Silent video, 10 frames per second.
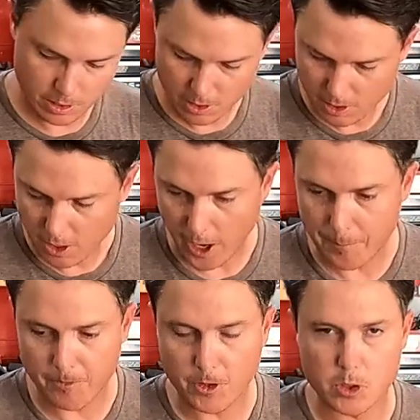
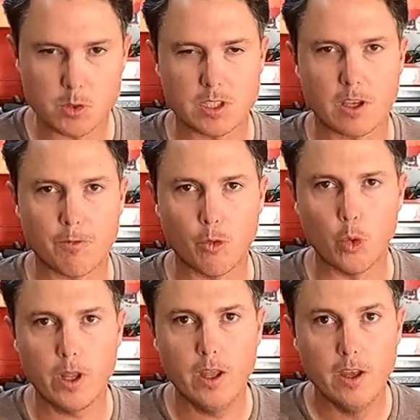Hyperfuel's was like a 40, and
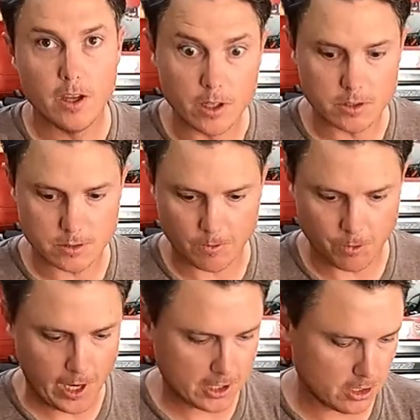this was a
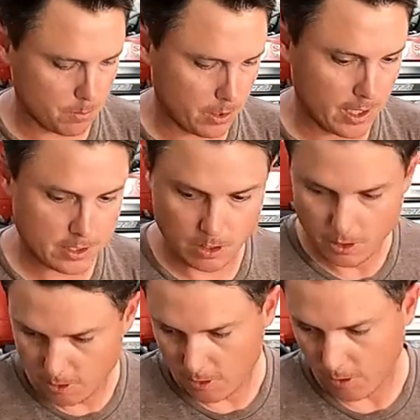fraction of the price.
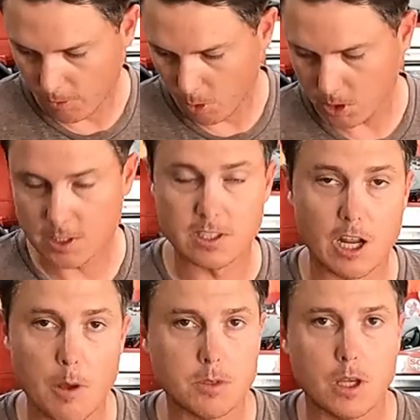Of course, it's an
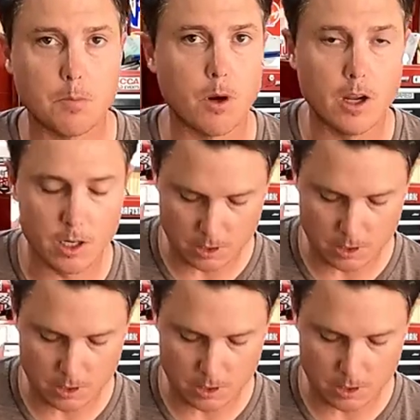Amazon product.